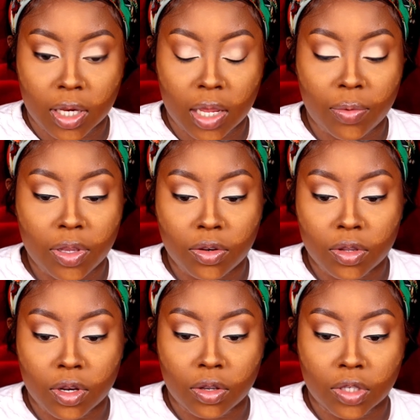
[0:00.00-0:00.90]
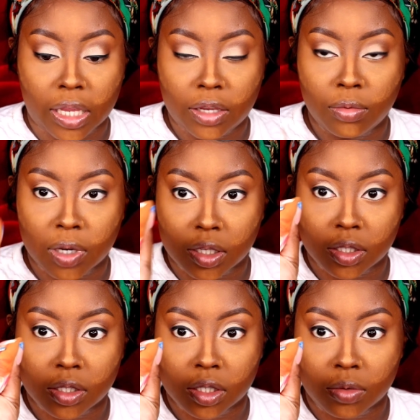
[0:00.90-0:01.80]
And when you do the nose, like, you want to
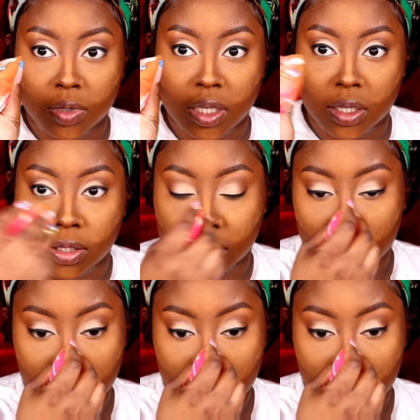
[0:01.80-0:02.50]
squeeze